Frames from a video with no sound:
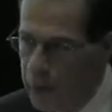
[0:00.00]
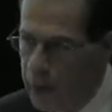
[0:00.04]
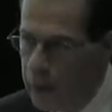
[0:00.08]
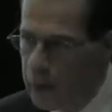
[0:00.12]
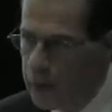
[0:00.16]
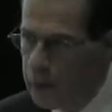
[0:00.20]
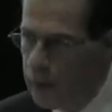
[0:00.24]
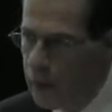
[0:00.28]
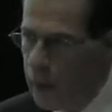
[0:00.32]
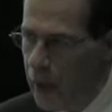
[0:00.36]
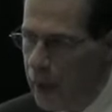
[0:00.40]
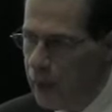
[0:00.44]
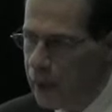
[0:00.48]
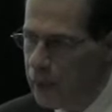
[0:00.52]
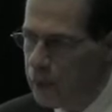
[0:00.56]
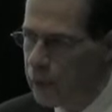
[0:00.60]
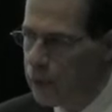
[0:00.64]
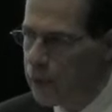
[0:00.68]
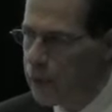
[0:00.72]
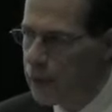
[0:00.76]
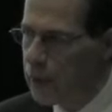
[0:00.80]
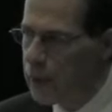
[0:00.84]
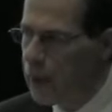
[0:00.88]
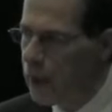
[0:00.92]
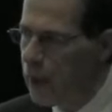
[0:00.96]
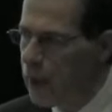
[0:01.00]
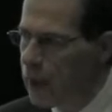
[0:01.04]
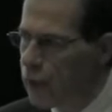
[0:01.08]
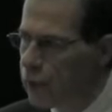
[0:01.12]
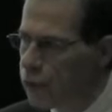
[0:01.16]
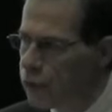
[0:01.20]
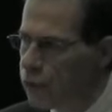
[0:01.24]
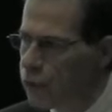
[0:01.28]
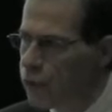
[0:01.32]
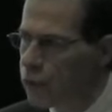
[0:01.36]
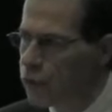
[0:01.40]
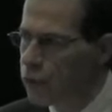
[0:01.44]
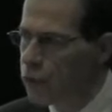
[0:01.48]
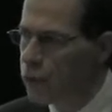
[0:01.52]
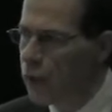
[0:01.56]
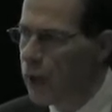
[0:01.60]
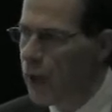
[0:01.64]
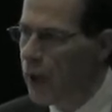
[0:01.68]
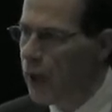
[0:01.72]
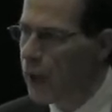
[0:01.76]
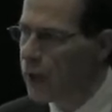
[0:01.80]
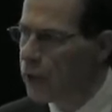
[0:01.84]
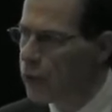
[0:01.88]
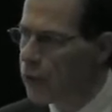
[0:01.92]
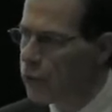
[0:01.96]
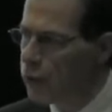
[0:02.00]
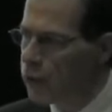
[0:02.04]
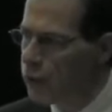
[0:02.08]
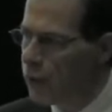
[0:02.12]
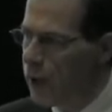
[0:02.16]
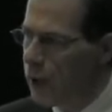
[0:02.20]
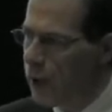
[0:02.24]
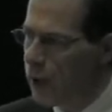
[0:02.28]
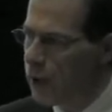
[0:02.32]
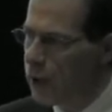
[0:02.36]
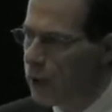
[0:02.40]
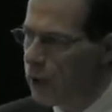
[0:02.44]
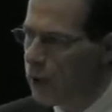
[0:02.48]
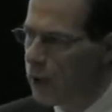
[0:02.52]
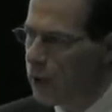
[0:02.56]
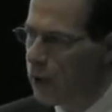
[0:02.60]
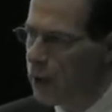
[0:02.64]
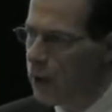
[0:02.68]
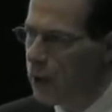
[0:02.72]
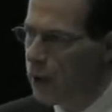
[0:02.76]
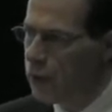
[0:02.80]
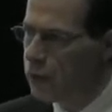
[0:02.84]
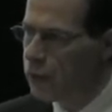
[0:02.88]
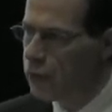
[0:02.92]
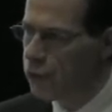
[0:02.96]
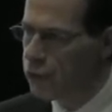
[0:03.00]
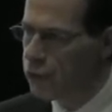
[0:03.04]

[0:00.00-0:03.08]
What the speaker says: then make the case to argue that an